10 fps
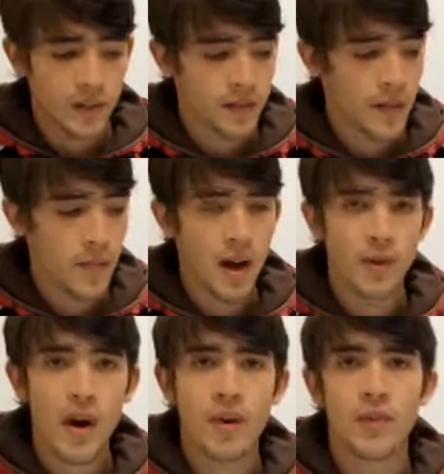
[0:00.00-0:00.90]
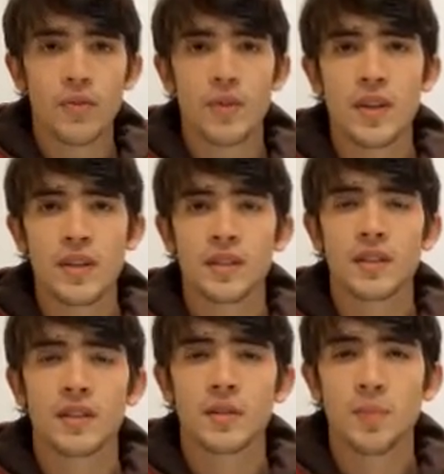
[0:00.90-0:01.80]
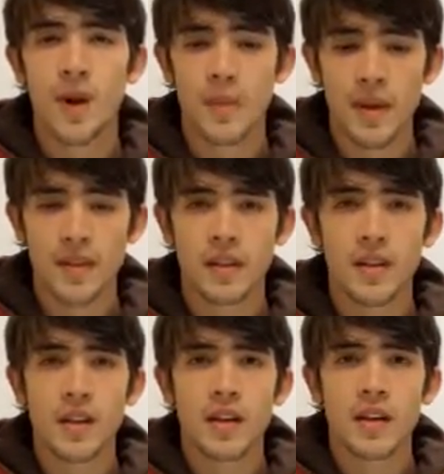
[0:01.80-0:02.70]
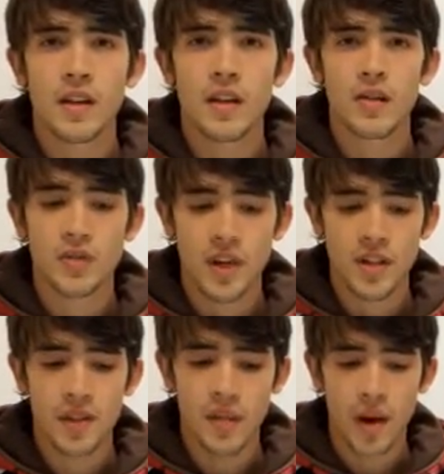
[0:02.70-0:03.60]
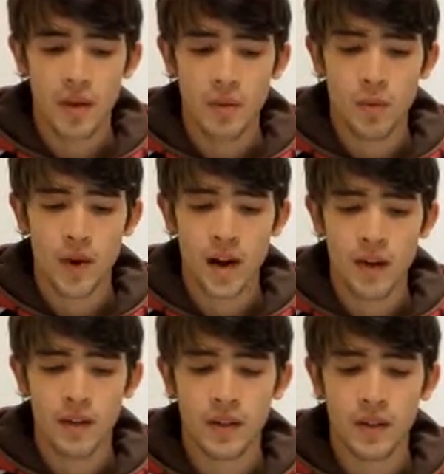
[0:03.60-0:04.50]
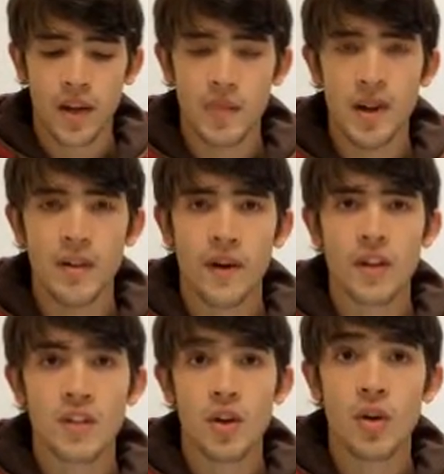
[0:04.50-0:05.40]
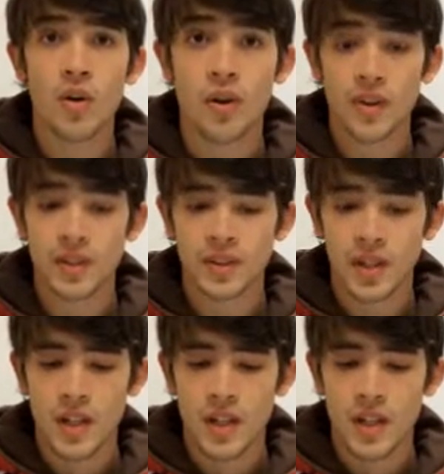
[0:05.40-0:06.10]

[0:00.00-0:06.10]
The background of this experiment concerns about when a chemical reaction occurs,